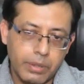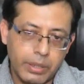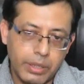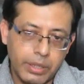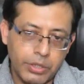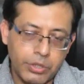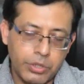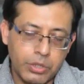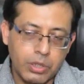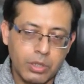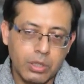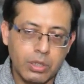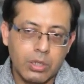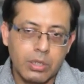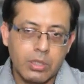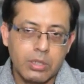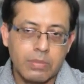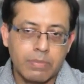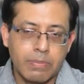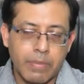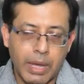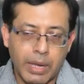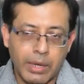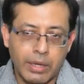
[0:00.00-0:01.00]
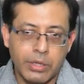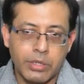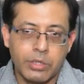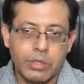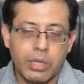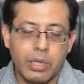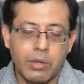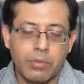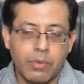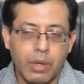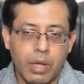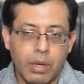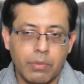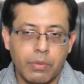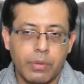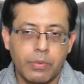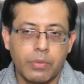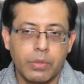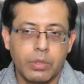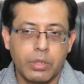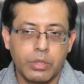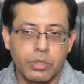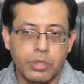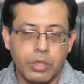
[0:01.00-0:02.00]
teachers manage the environment
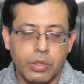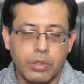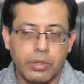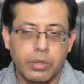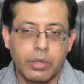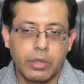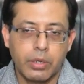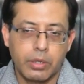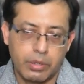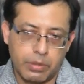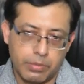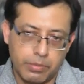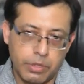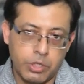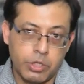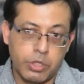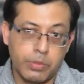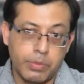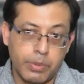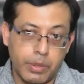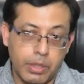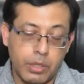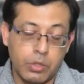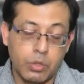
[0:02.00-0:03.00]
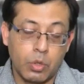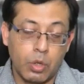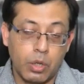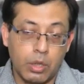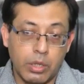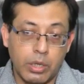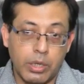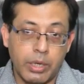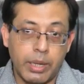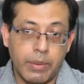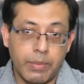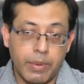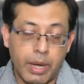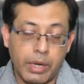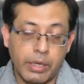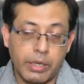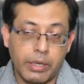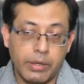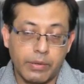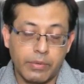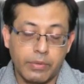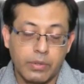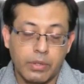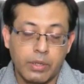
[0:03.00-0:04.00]
for the children. Principal is all the time
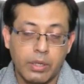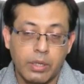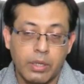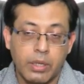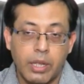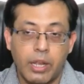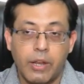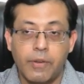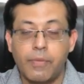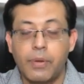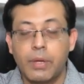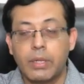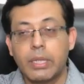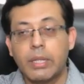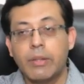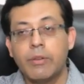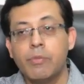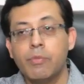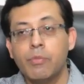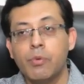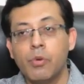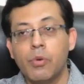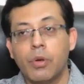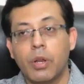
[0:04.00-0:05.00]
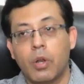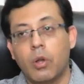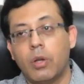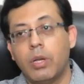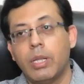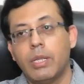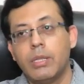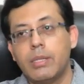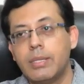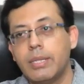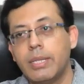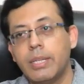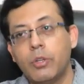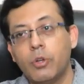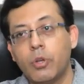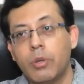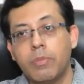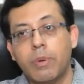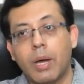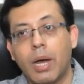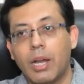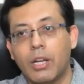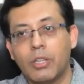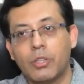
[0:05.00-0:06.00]
active. In fact, they will move around and see koi
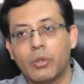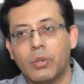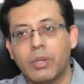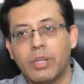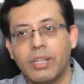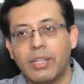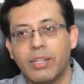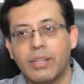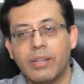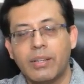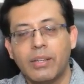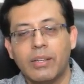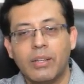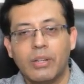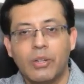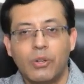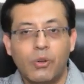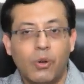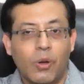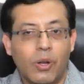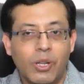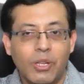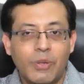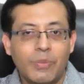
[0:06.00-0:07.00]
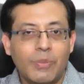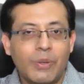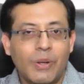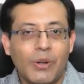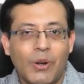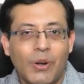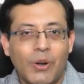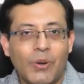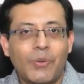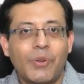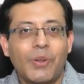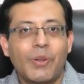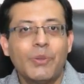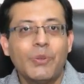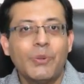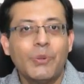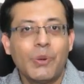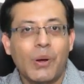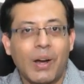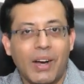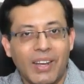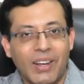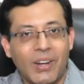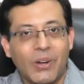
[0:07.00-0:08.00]
bahar to nahi gaya. College mein a lot of times you
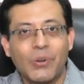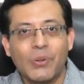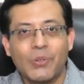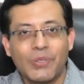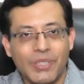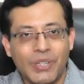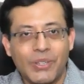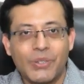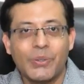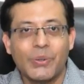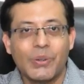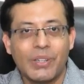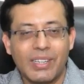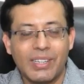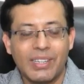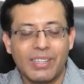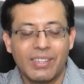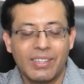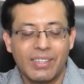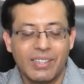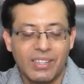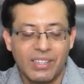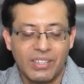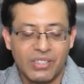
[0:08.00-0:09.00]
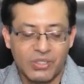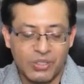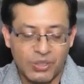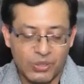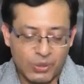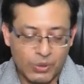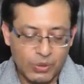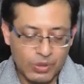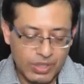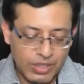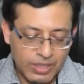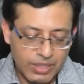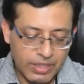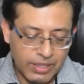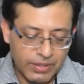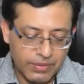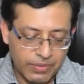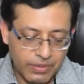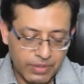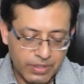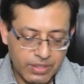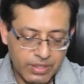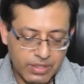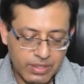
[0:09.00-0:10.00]
are outside only. So those are the
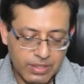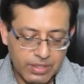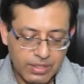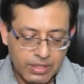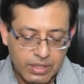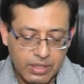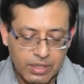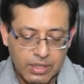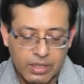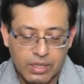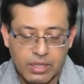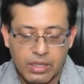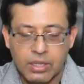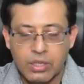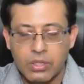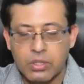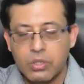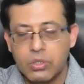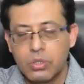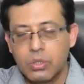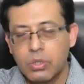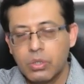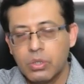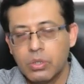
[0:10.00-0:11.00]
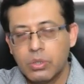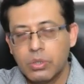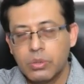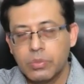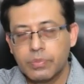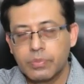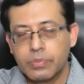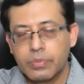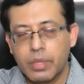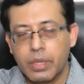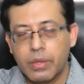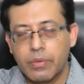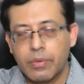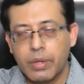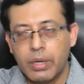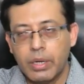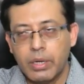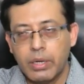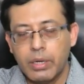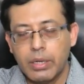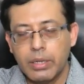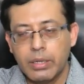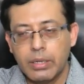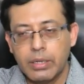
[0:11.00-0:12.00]
differences. So
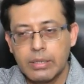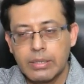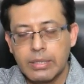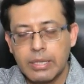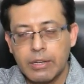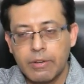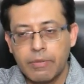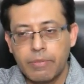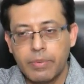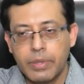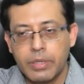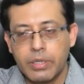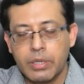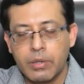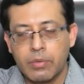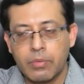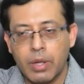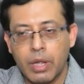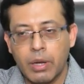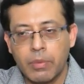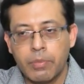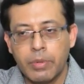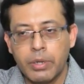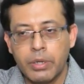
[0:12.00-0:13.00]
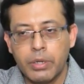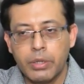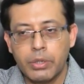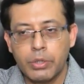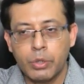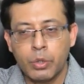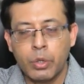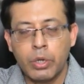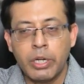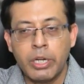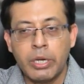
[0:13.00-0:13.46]
when in a self-paced environment, your